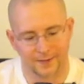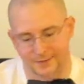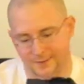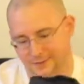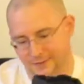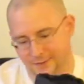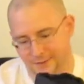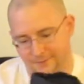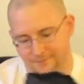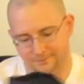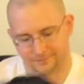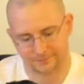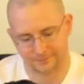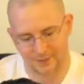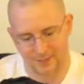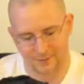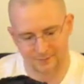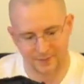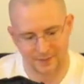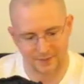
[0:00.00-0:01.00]
So
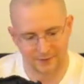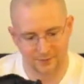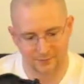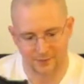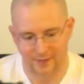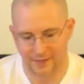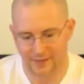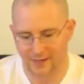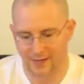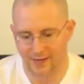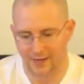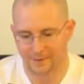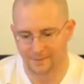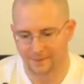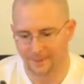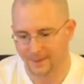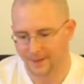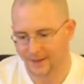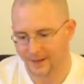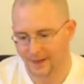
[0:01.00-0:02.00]
that's basically what I got.
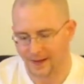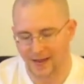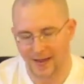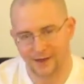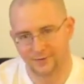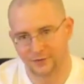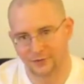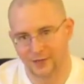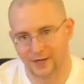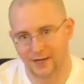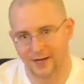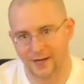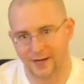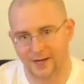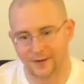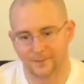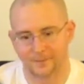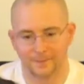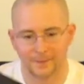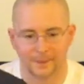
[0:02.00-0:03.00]
I haven't tried it
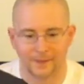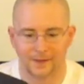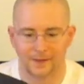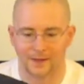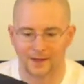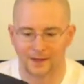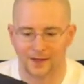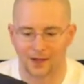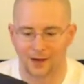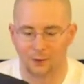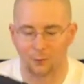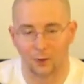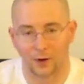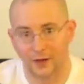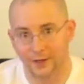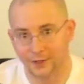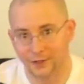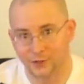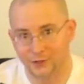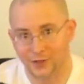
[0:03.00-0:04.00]
out. I
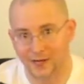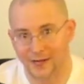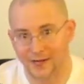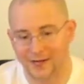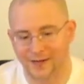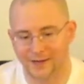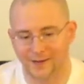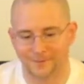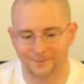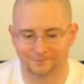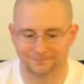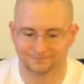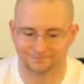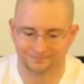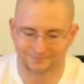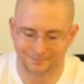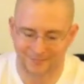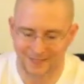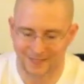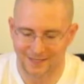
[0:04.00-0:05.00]
wanted to try it out,
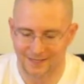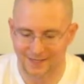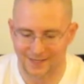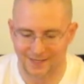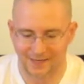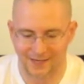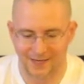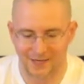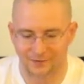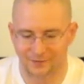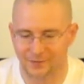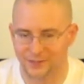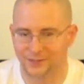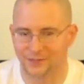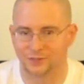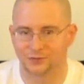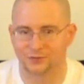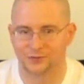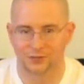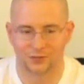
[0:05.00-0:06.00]
but I got no
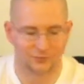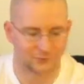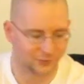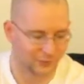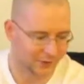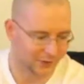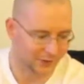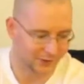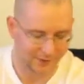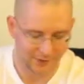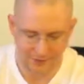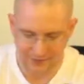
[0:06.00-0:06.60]
results so far.